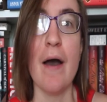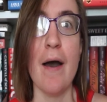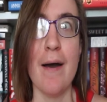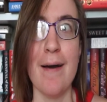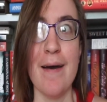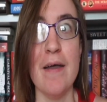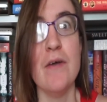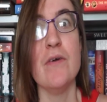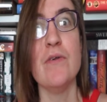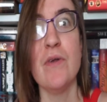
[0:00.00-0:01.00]
Uh,
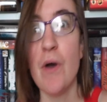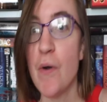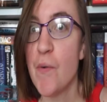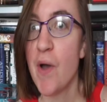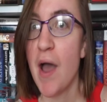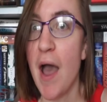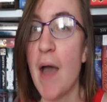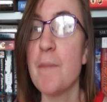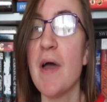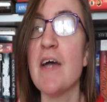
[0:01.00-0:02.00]
no,
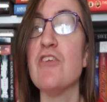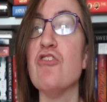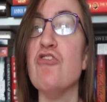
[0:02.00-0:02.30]
I'm not